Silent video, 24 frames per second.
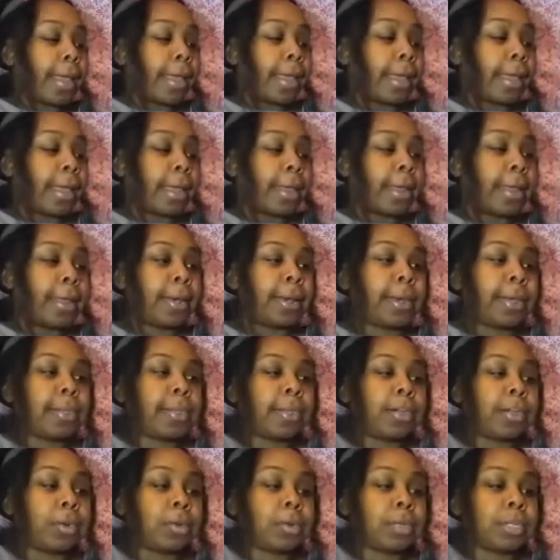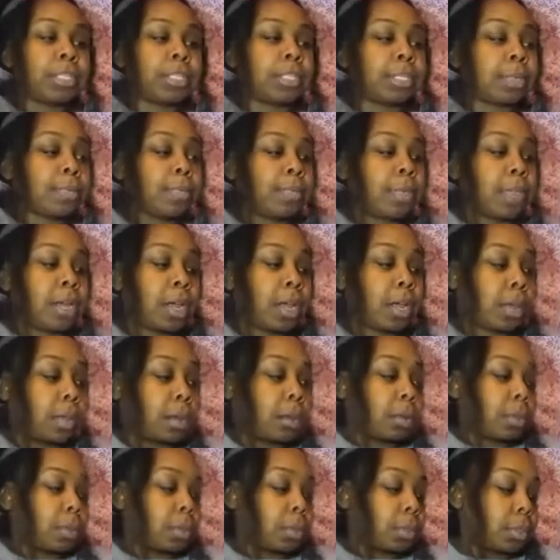And there was something
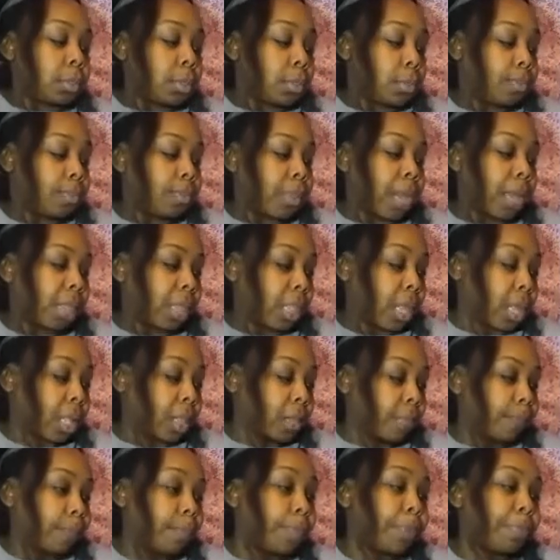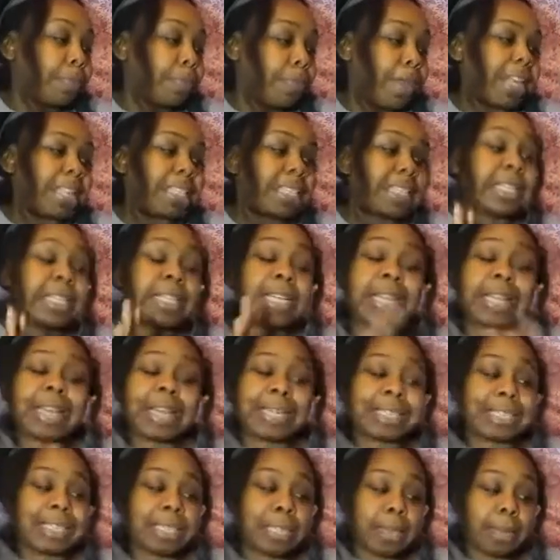else, I think, but basically
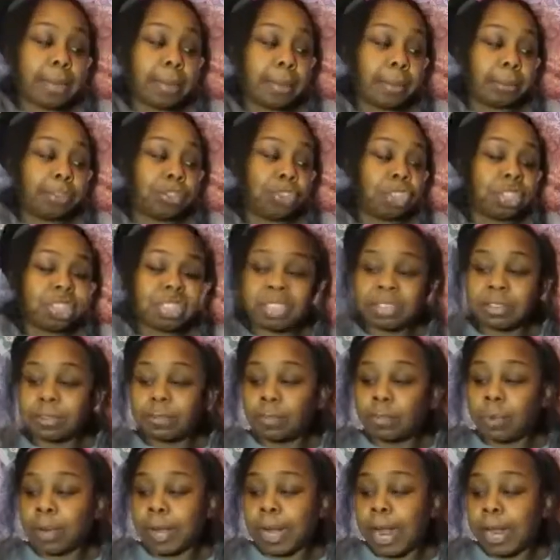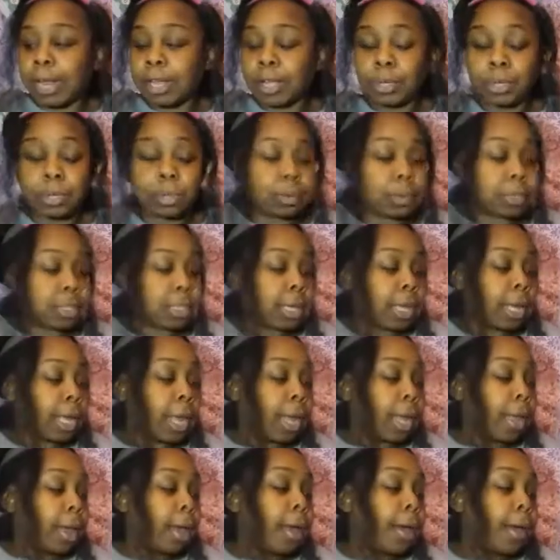that's the gist of what I use.
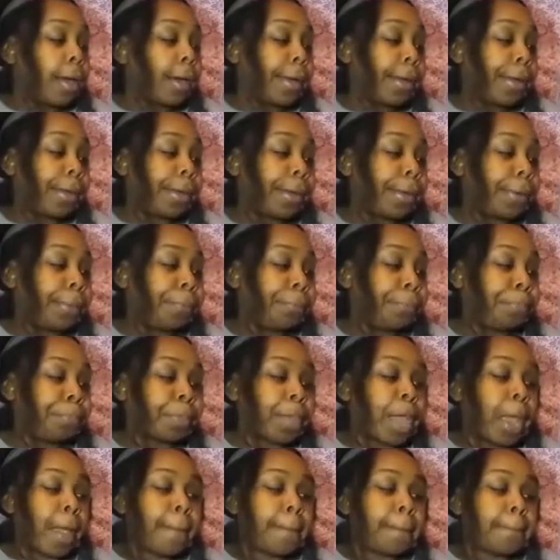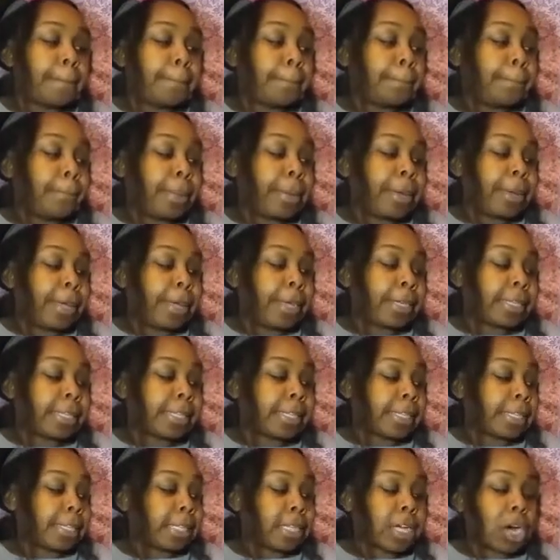
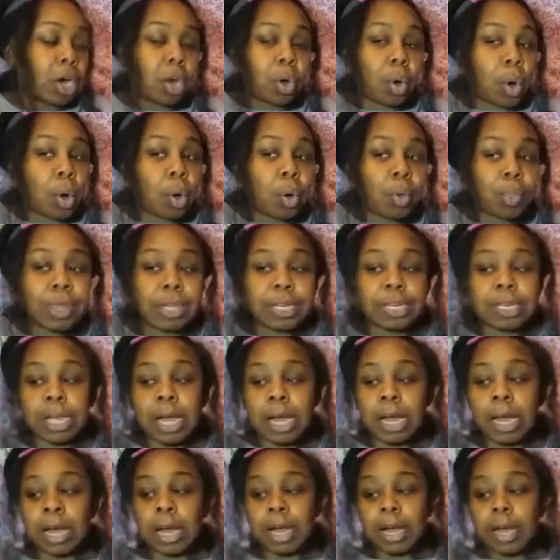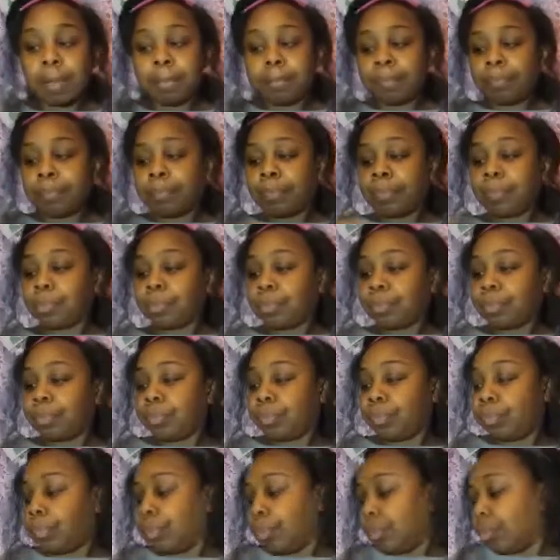But all the time,
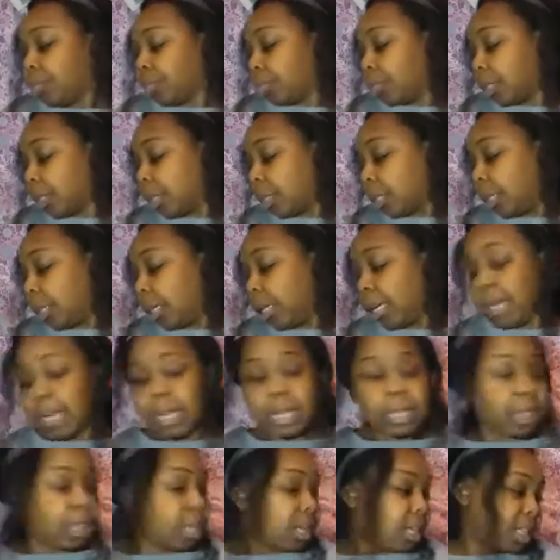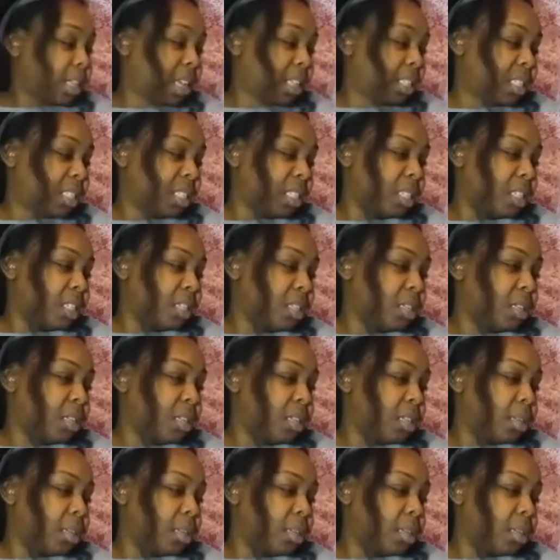yeah, I think that's it.